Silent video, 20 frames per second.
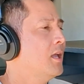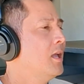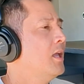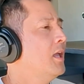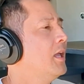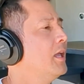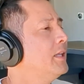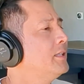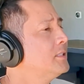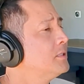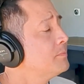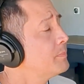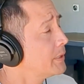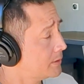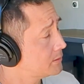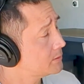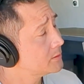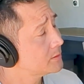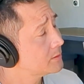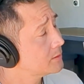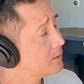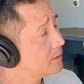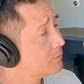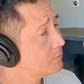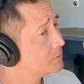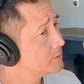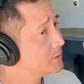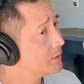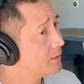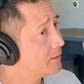It depends. I
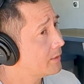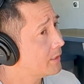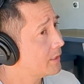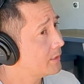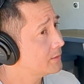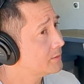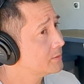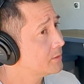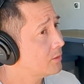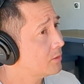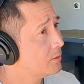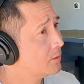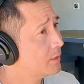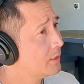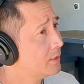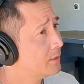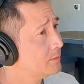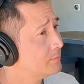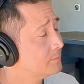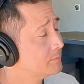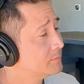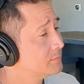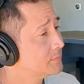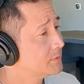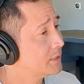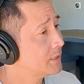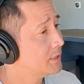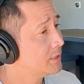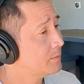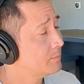will say that. So,
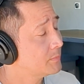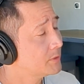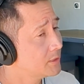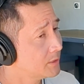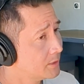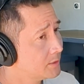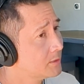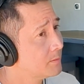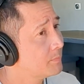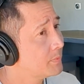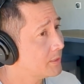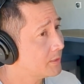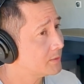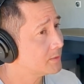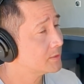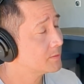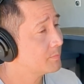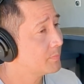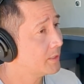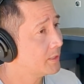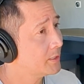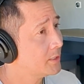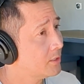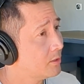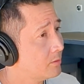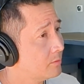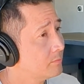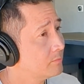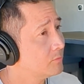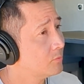and it depends, but
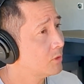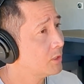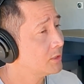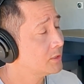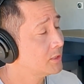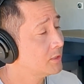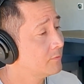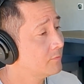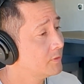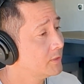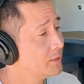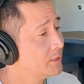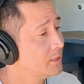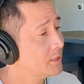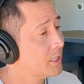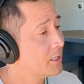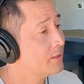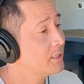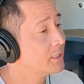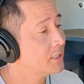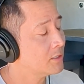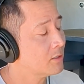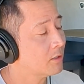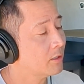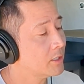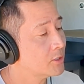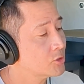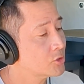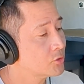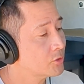relatively, I think in our
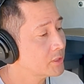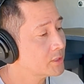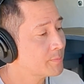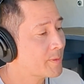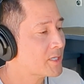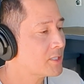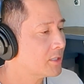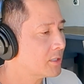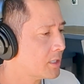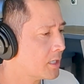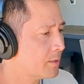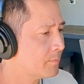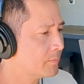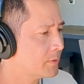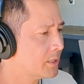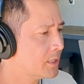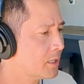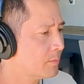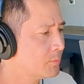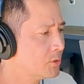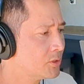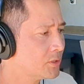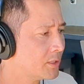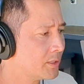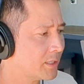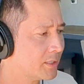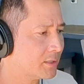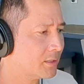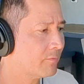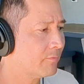industry, especially, I'm using
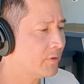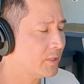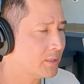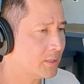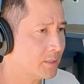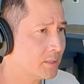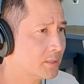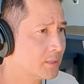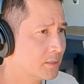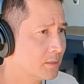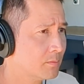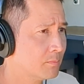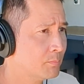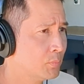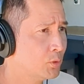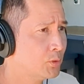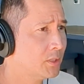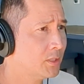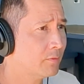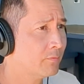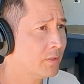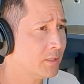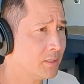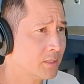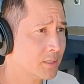like the boutique fitness